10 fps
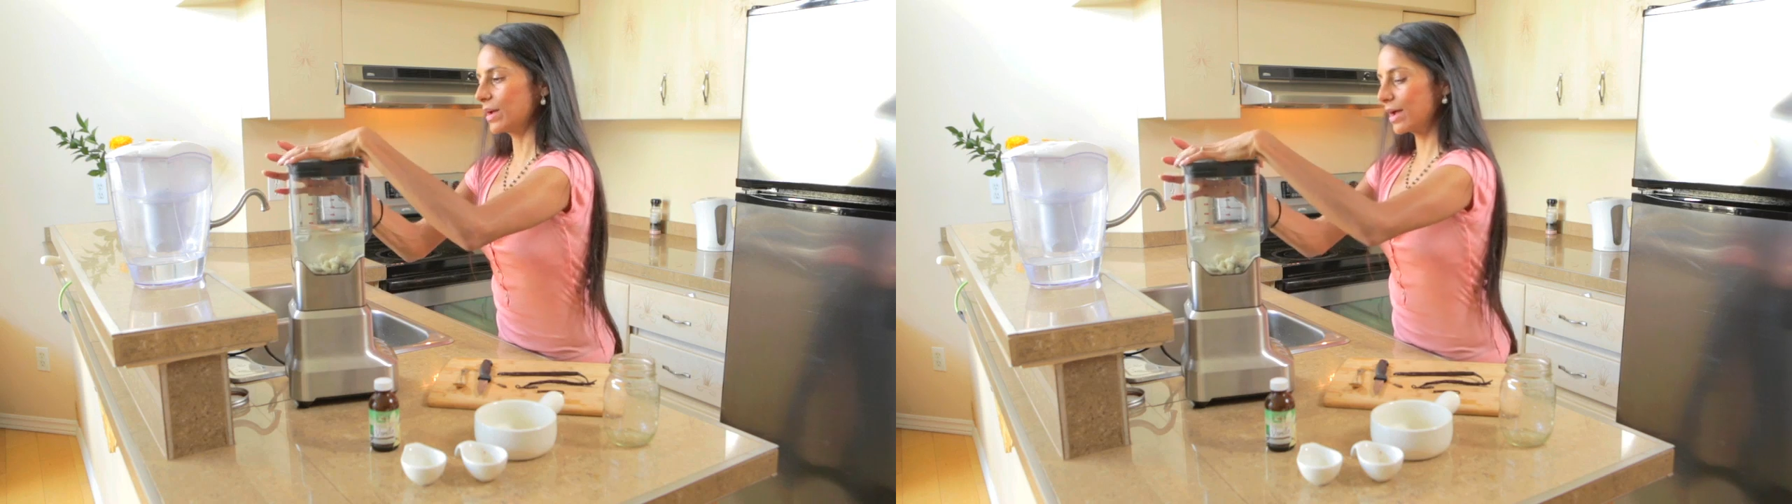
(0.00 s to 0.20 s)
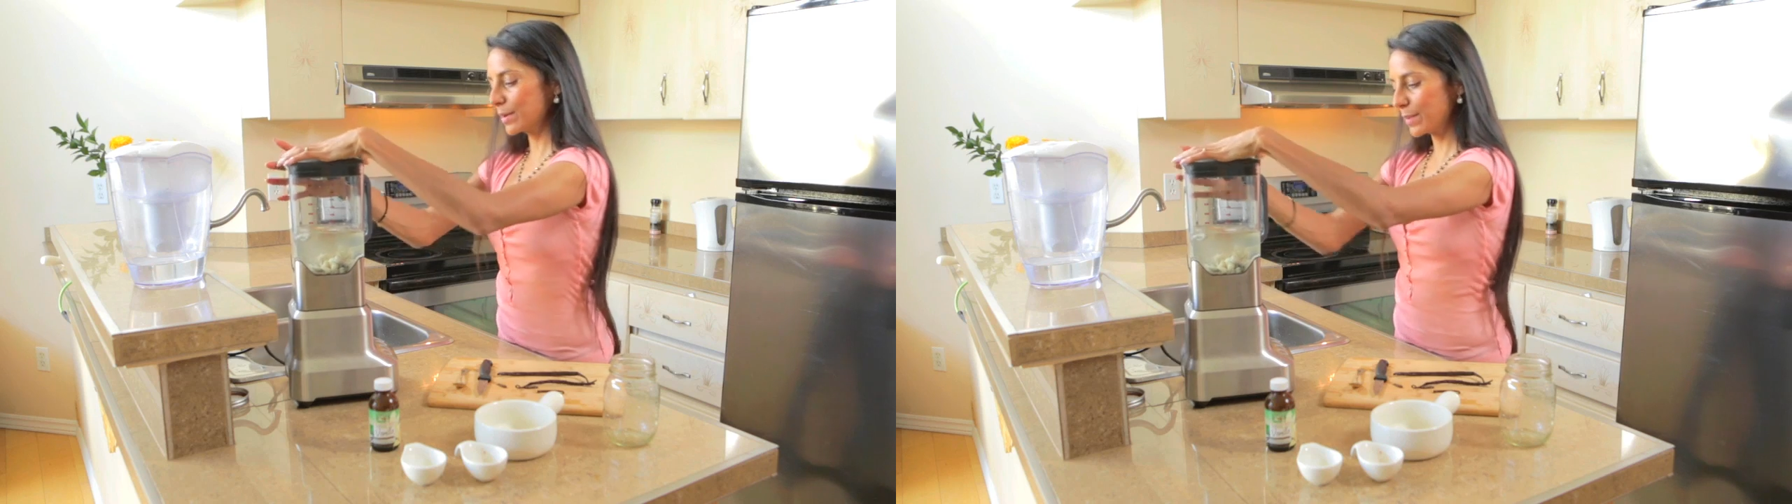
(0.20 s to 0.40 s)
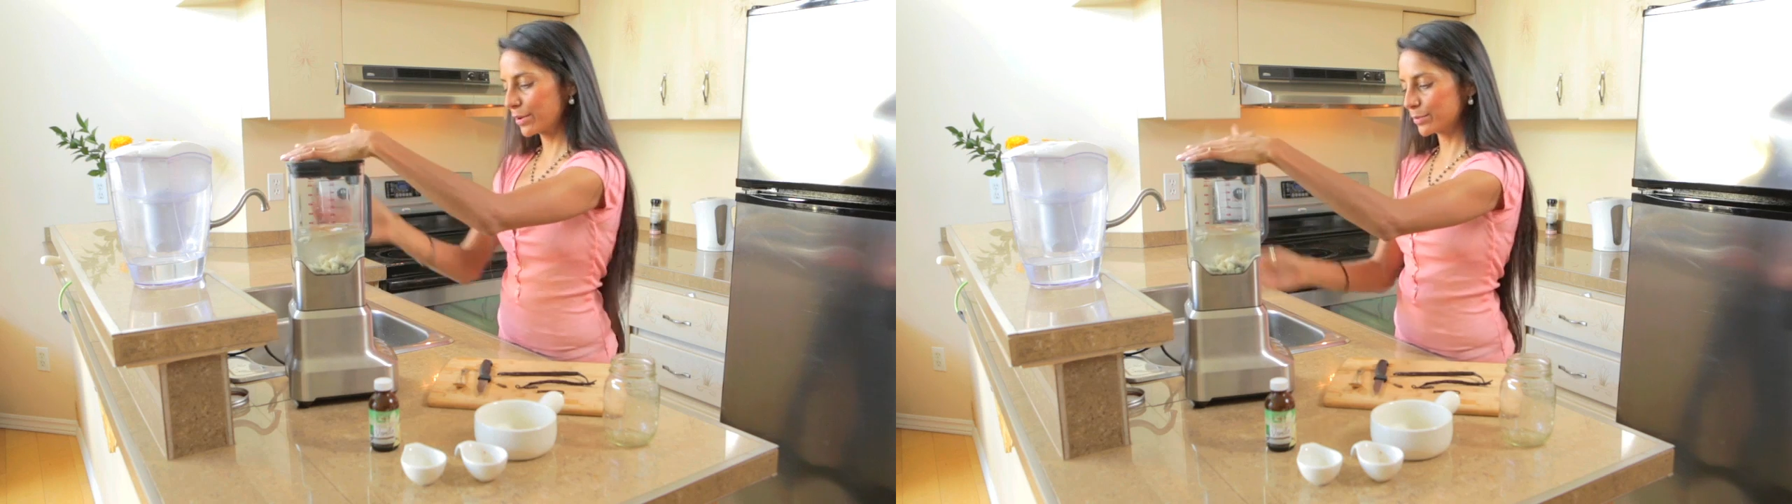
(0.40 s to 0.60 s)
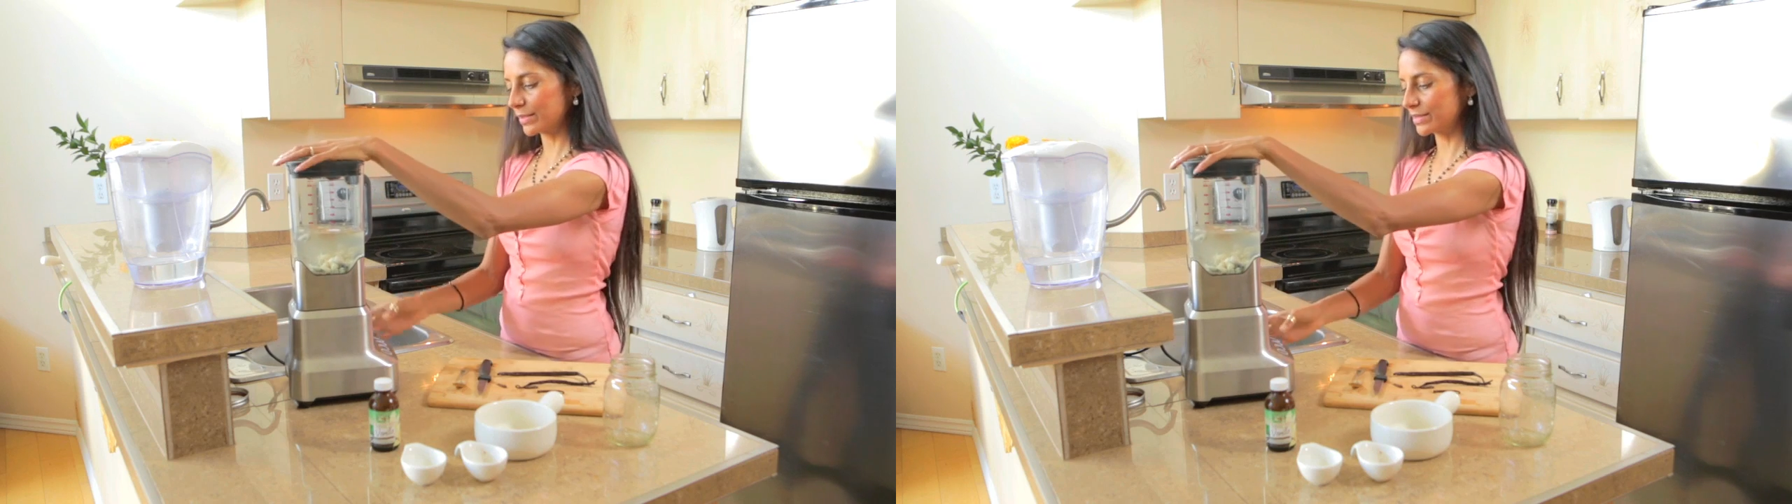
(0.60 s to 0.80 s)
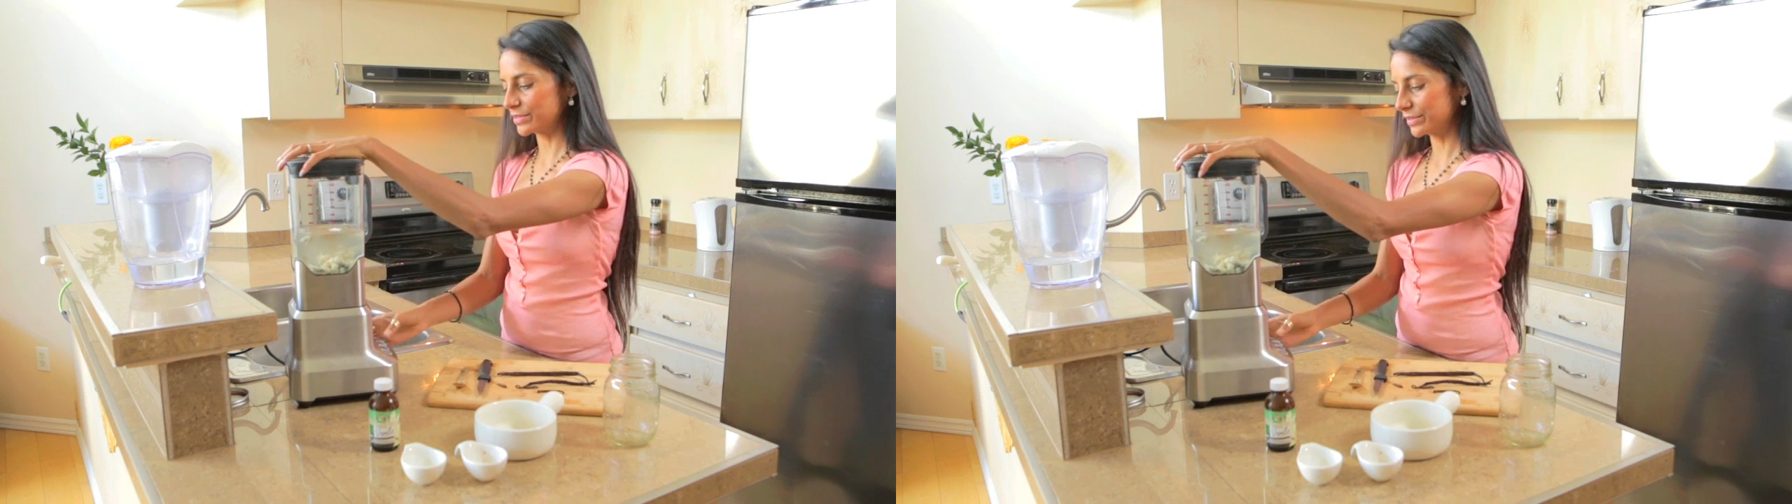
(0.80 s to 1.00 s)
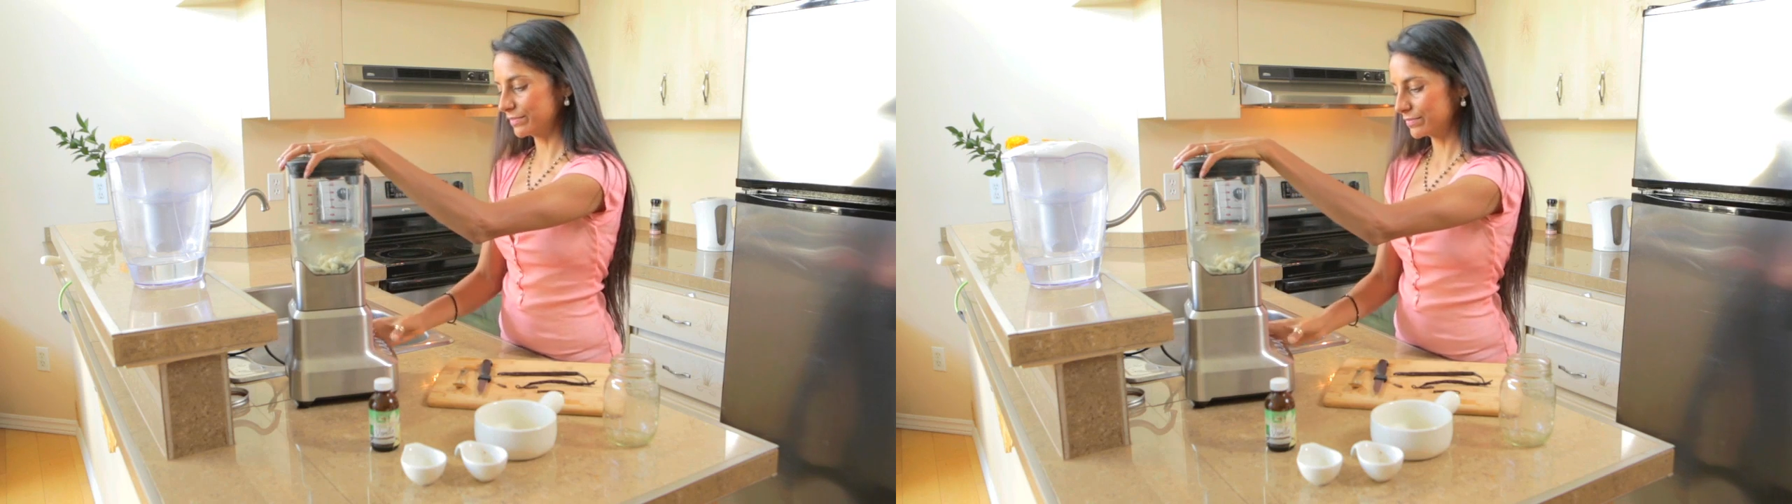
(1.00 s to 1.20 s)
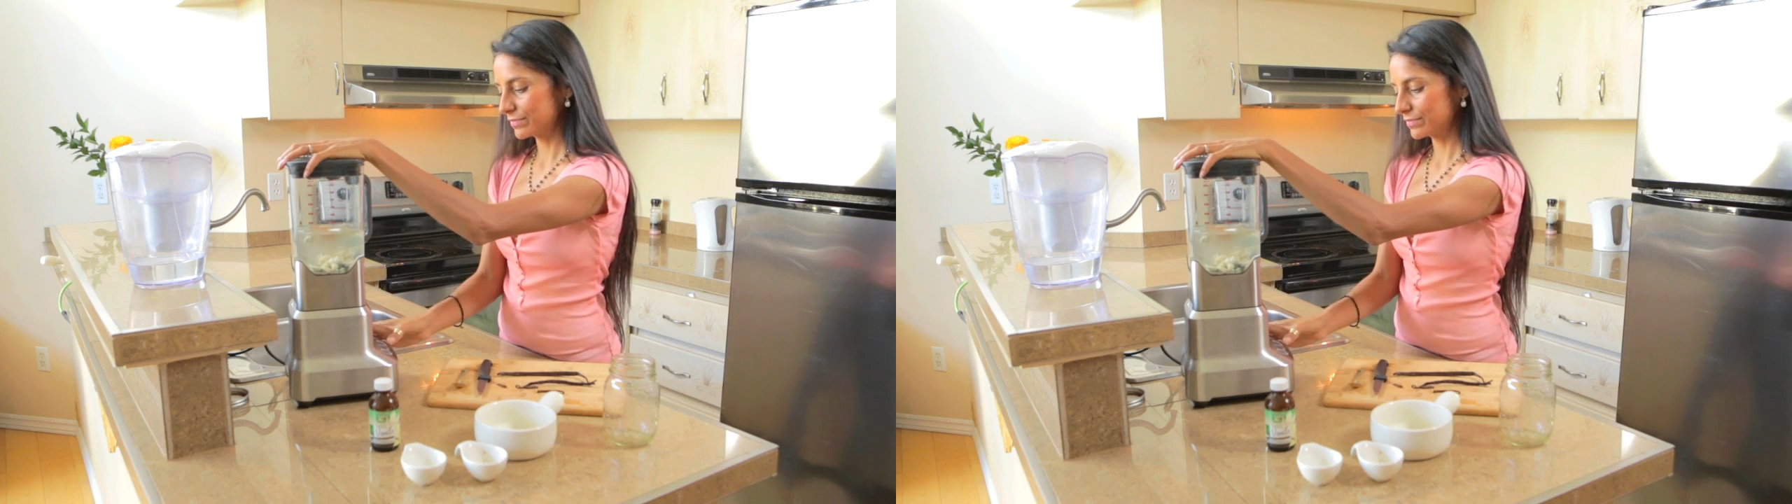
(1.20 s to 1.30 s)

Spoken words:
my high-powered blender,